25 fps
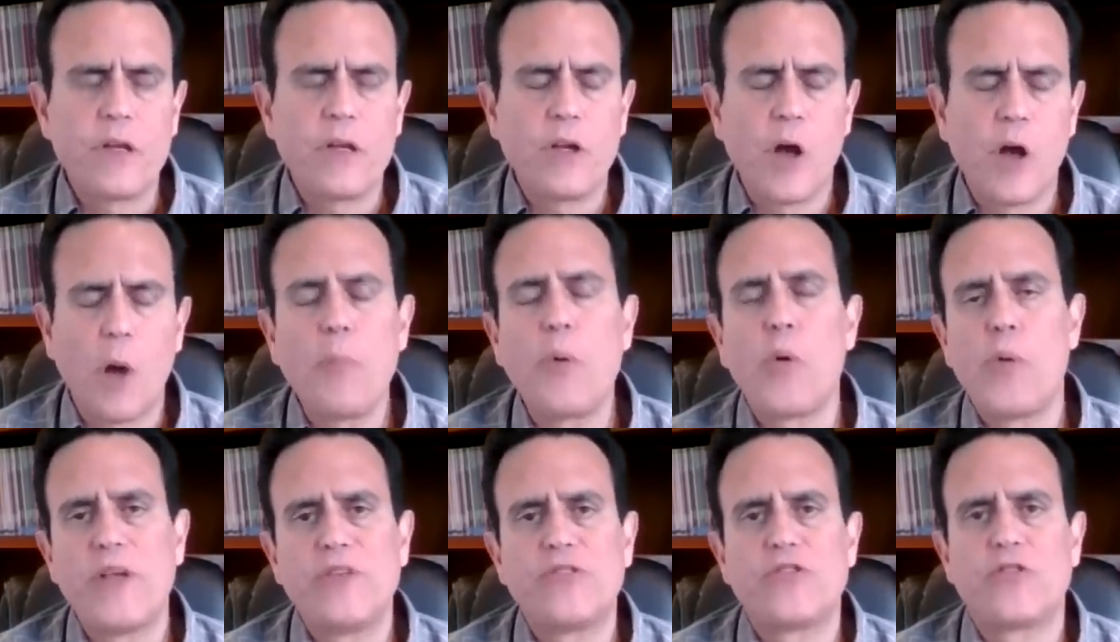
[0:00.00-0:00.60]
a
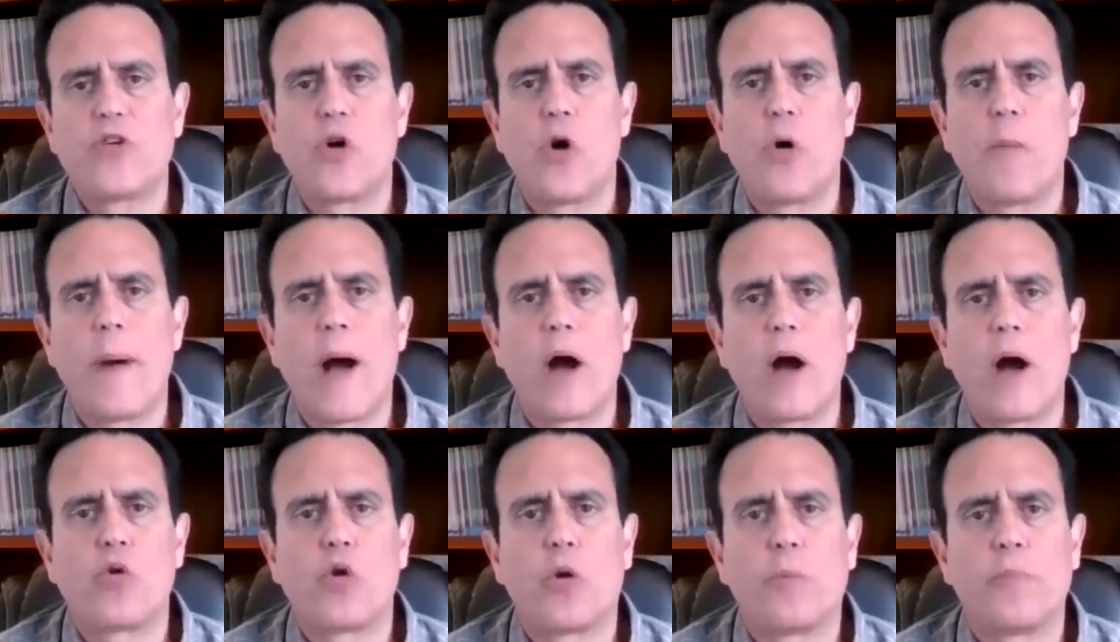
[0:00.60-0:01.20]
couple weeks ago
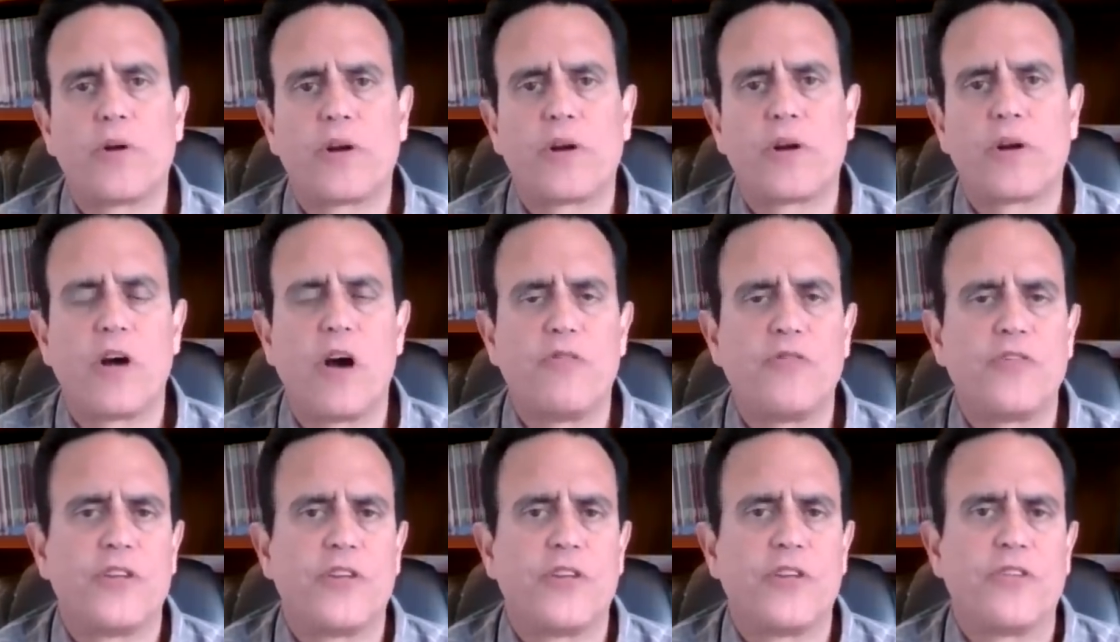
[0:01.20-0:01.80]
about corporate
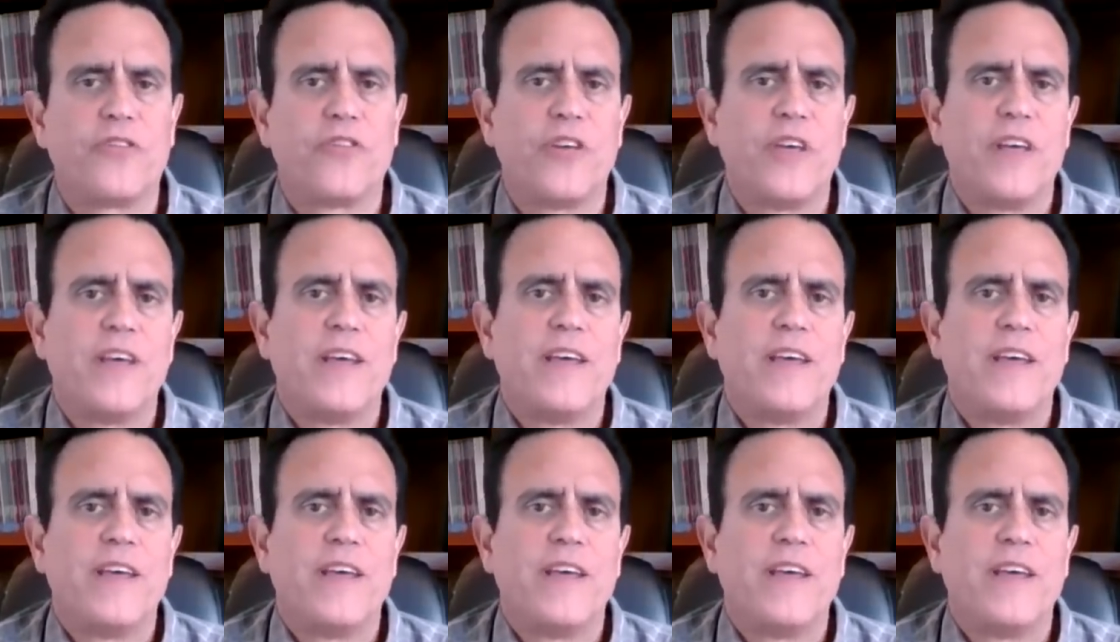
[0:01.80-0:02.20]
governance,